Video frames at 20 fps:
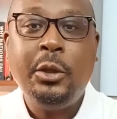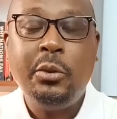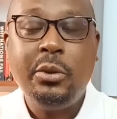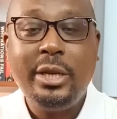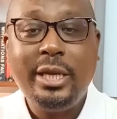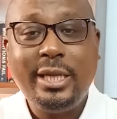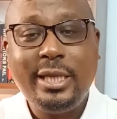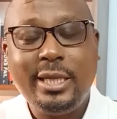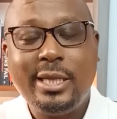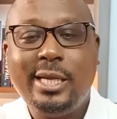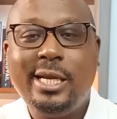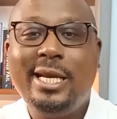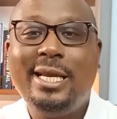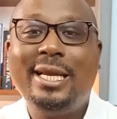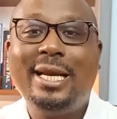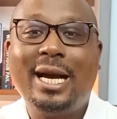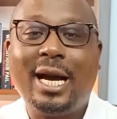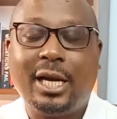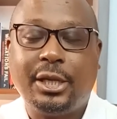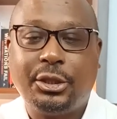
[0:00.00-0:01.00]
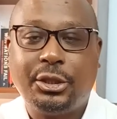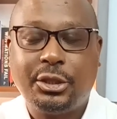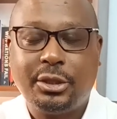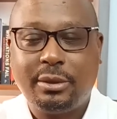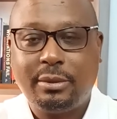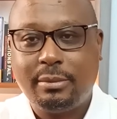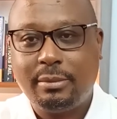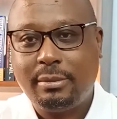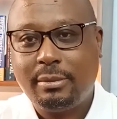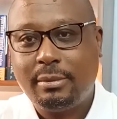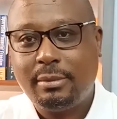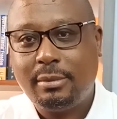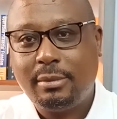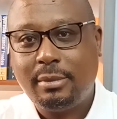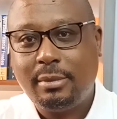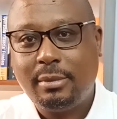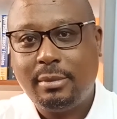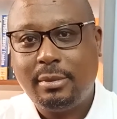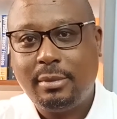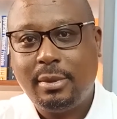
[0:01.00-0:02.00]
do it in cash
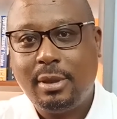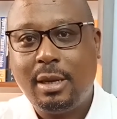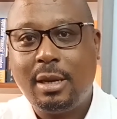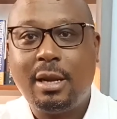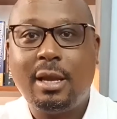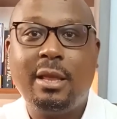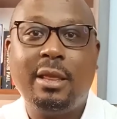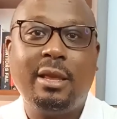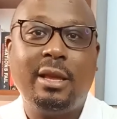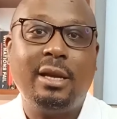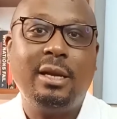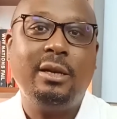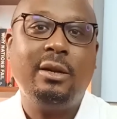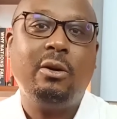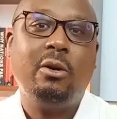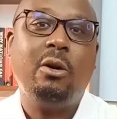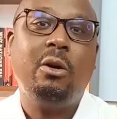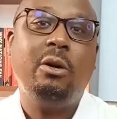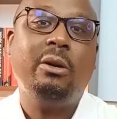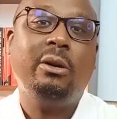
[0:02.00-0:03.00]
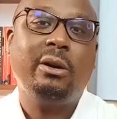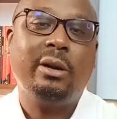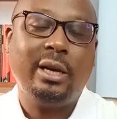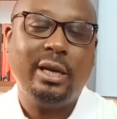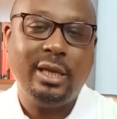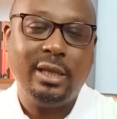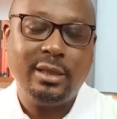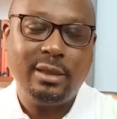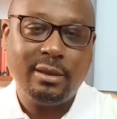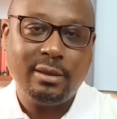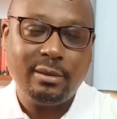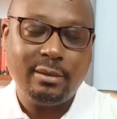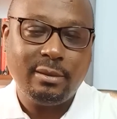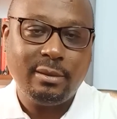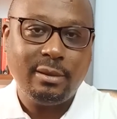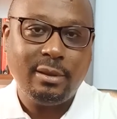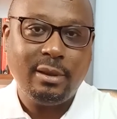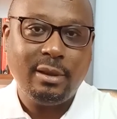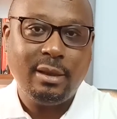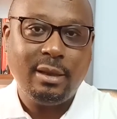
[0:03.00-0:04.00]
rather than on credit.
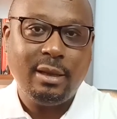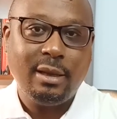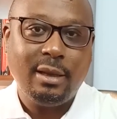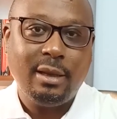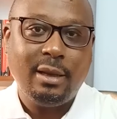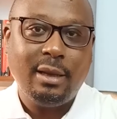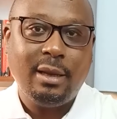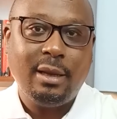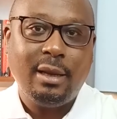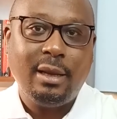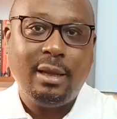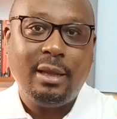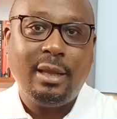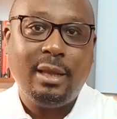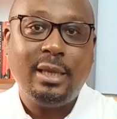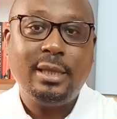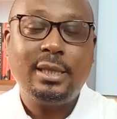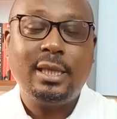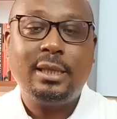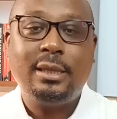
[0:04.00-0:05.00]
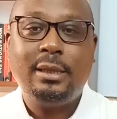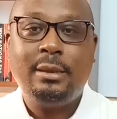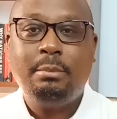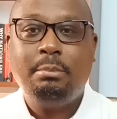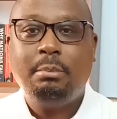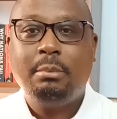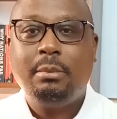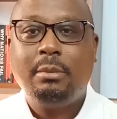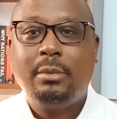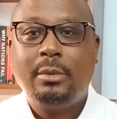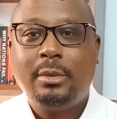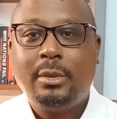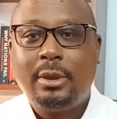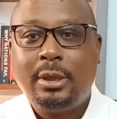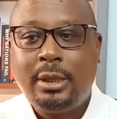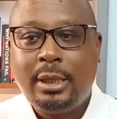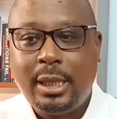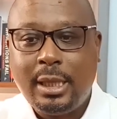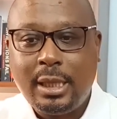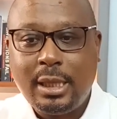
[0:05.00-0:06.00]
There's a
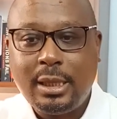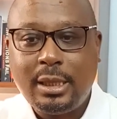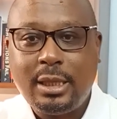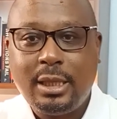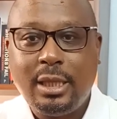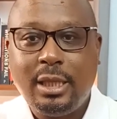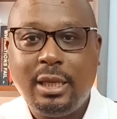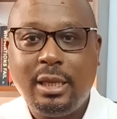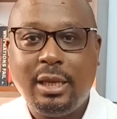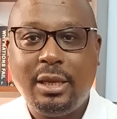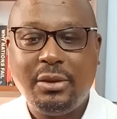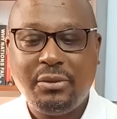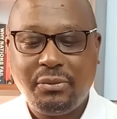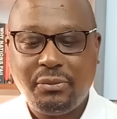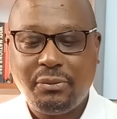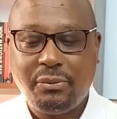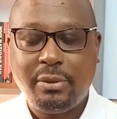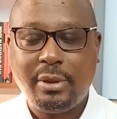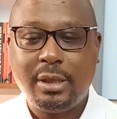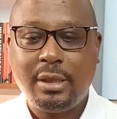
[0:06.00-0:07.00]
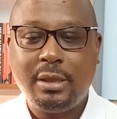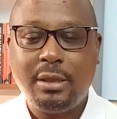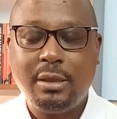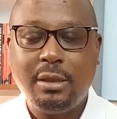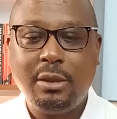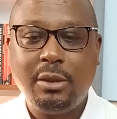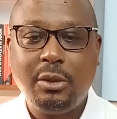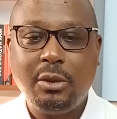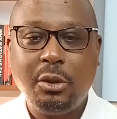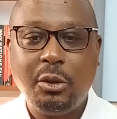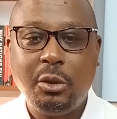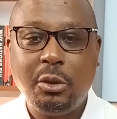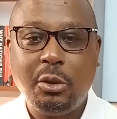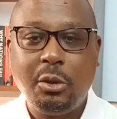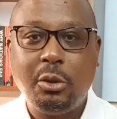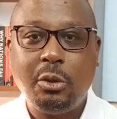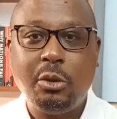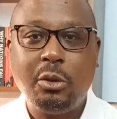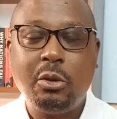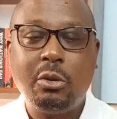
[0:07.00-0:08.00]
tendency, if that
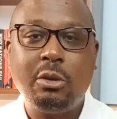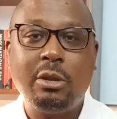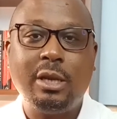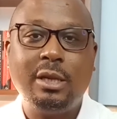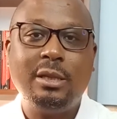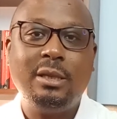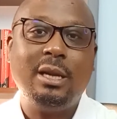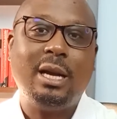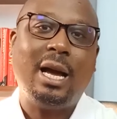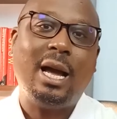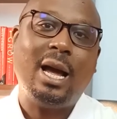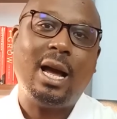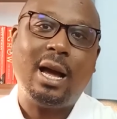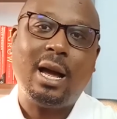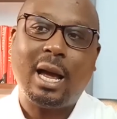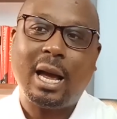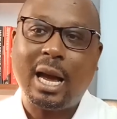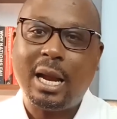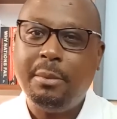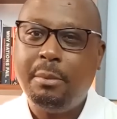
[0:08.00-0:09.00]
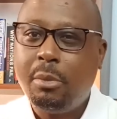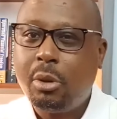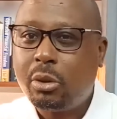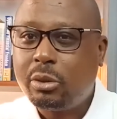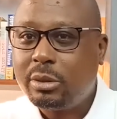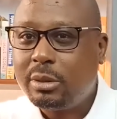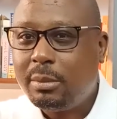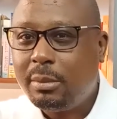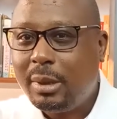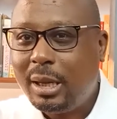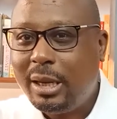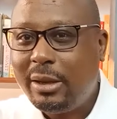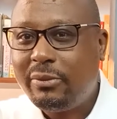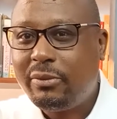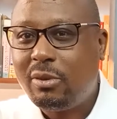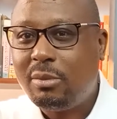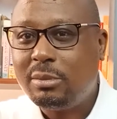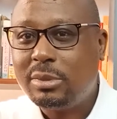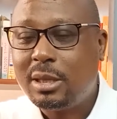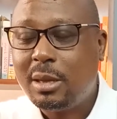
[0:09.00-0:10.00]
you know that I can borrow
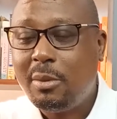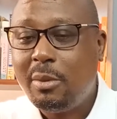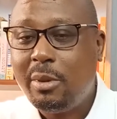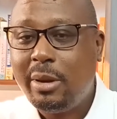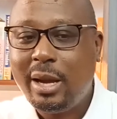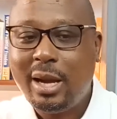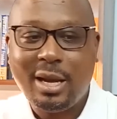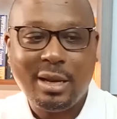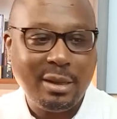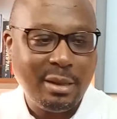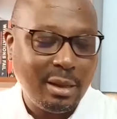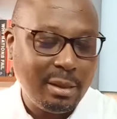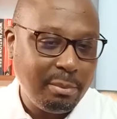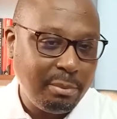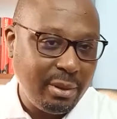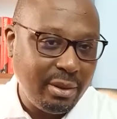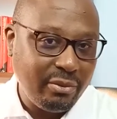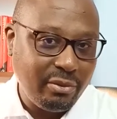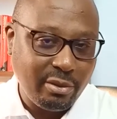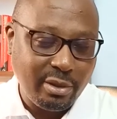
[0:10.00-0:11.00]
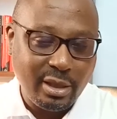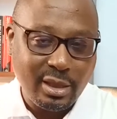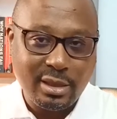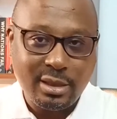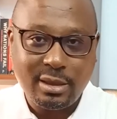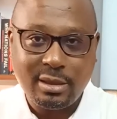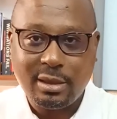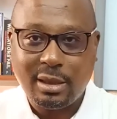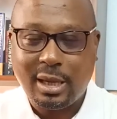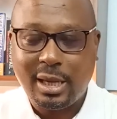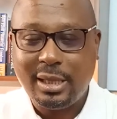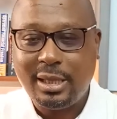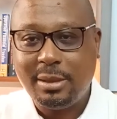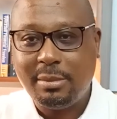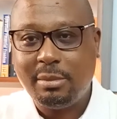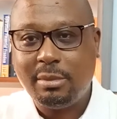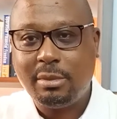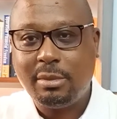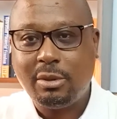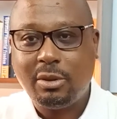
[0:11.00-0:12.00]
money from somewhere and pay for this
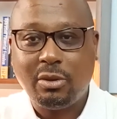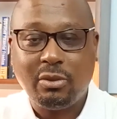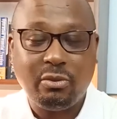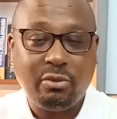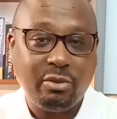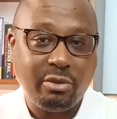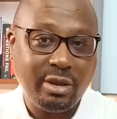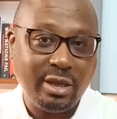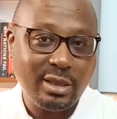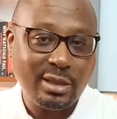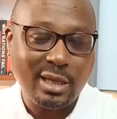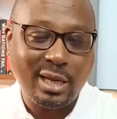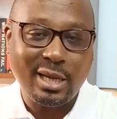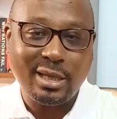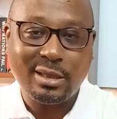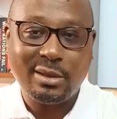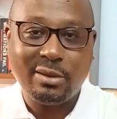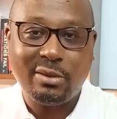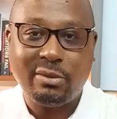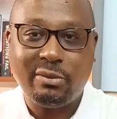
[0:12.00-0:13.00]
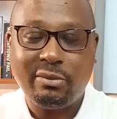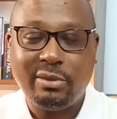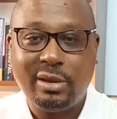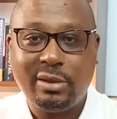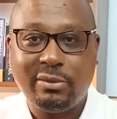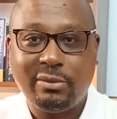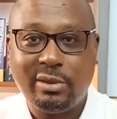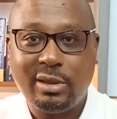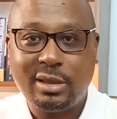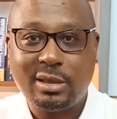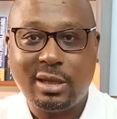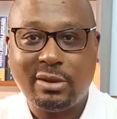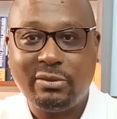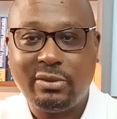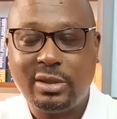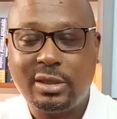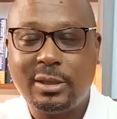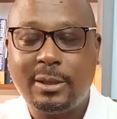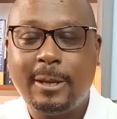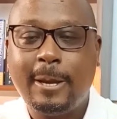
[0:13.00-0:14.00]
item or for this of this
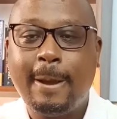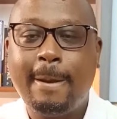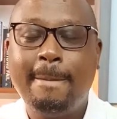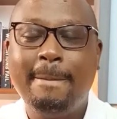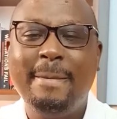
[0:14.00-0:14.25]
service.